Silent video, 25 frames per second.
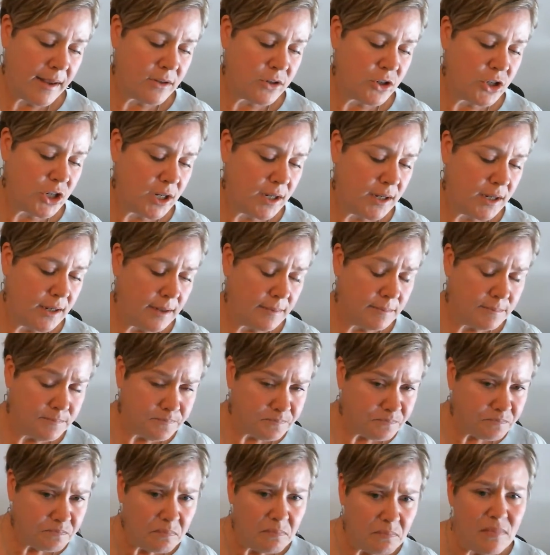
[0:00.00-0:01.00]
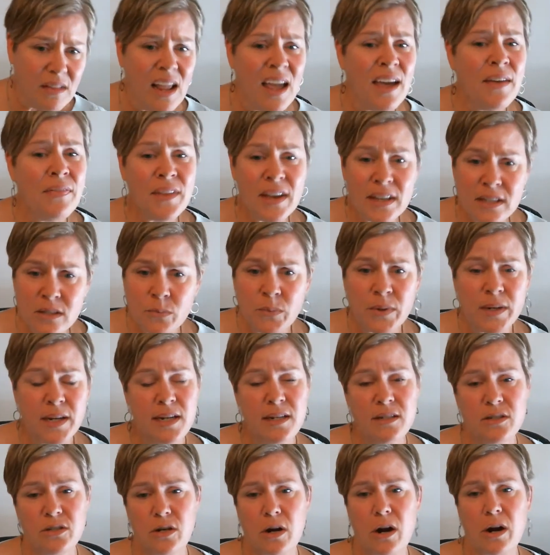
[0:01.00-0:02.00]
GE. And that's when
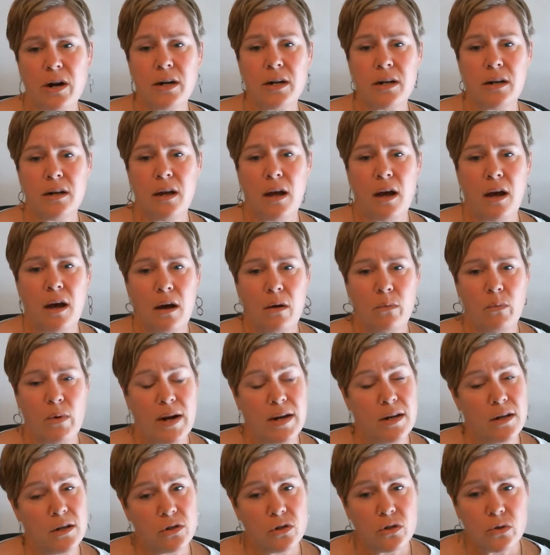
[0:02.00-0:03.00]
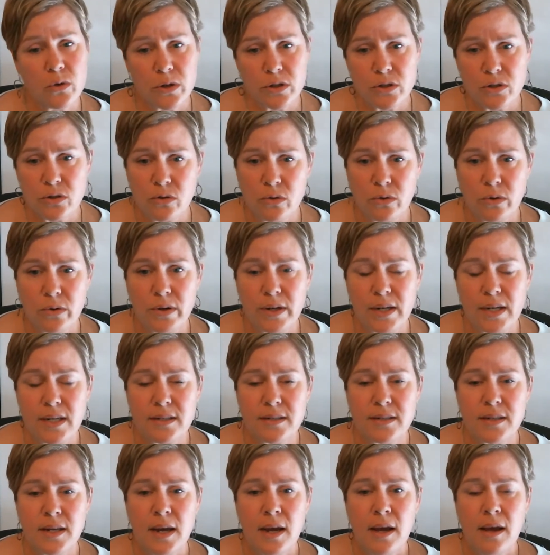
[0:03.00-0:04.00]
he started writing short
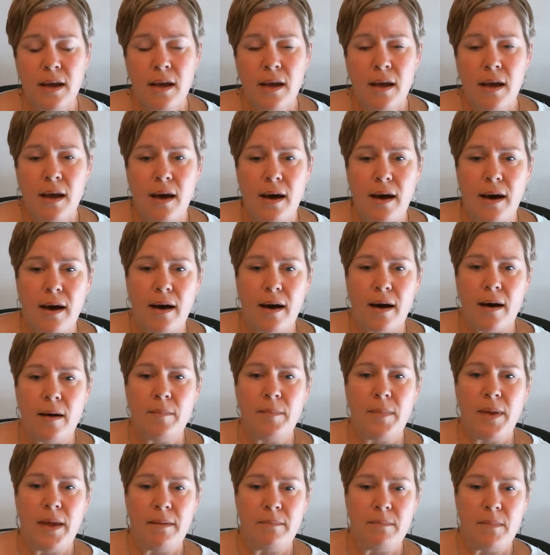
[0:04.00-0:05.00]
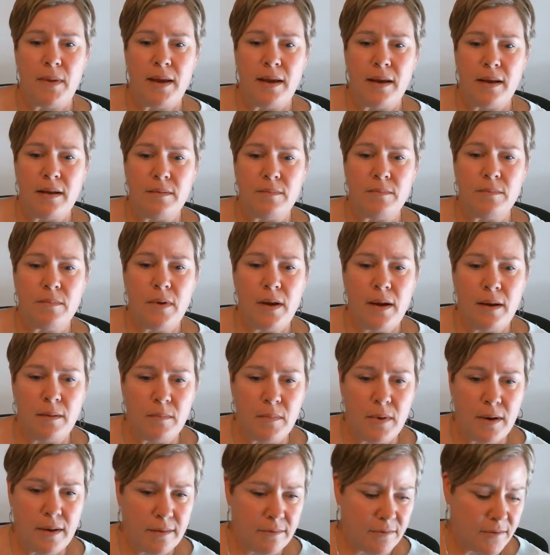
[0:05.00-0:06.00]
stories and
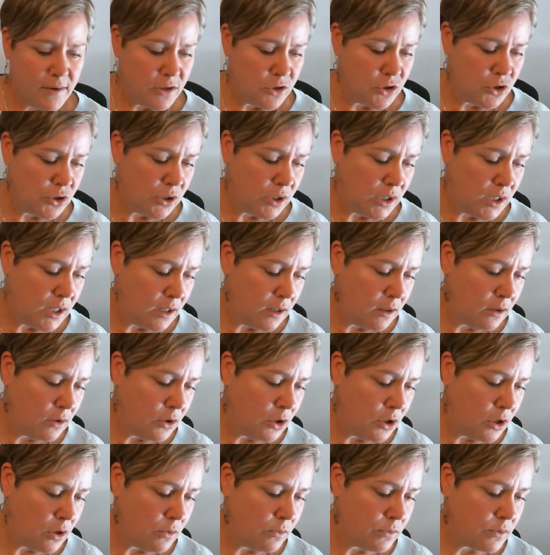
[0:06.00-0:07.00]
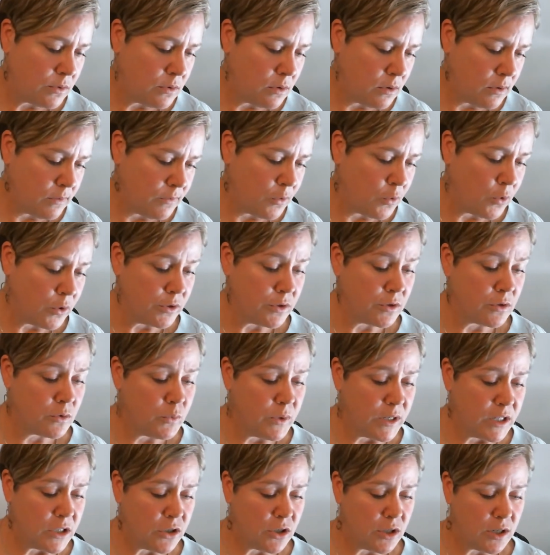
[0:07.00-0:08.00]
eventually, of course,
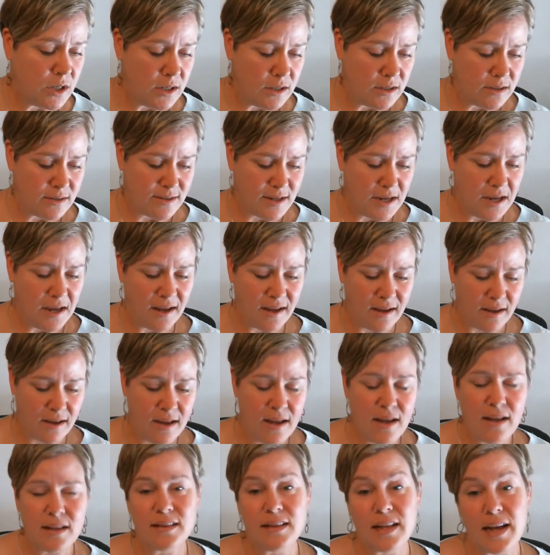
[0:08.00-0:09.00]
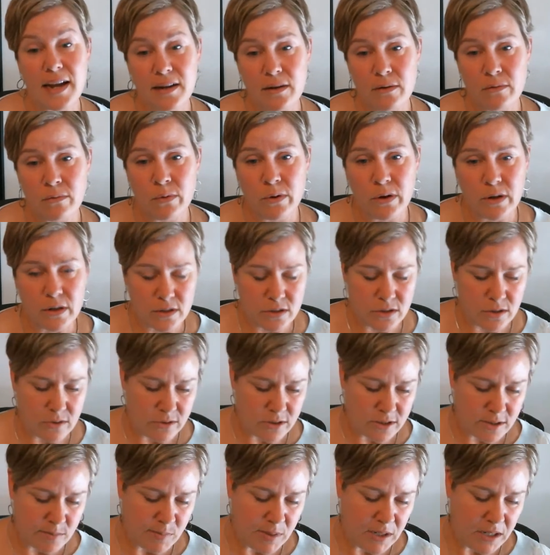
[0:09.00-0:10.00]
switched his line of work, so to
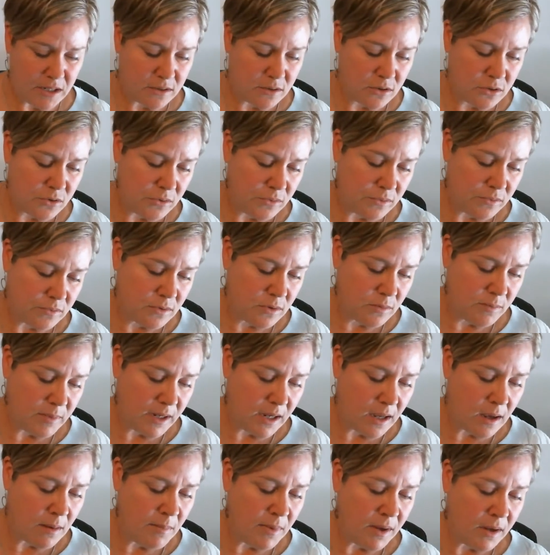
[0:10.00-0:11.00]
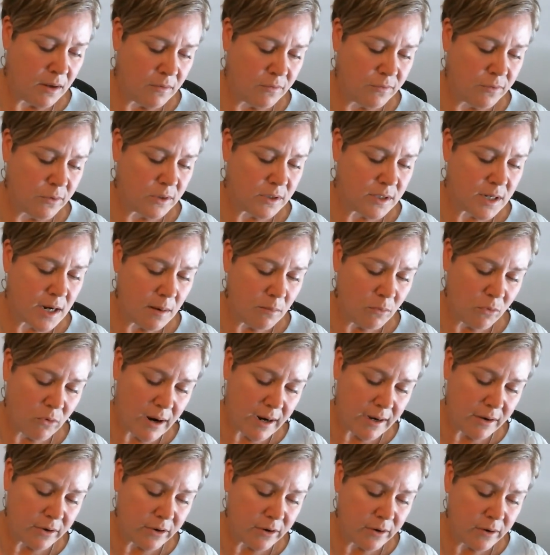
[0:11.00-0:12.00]
speak, to becoming a full-time
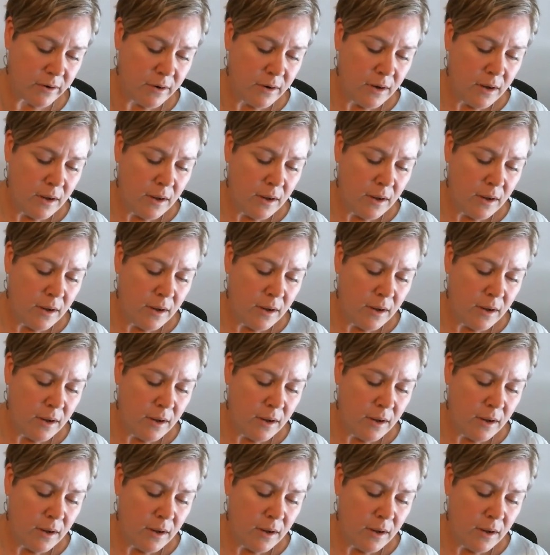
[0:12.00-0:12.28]
writer.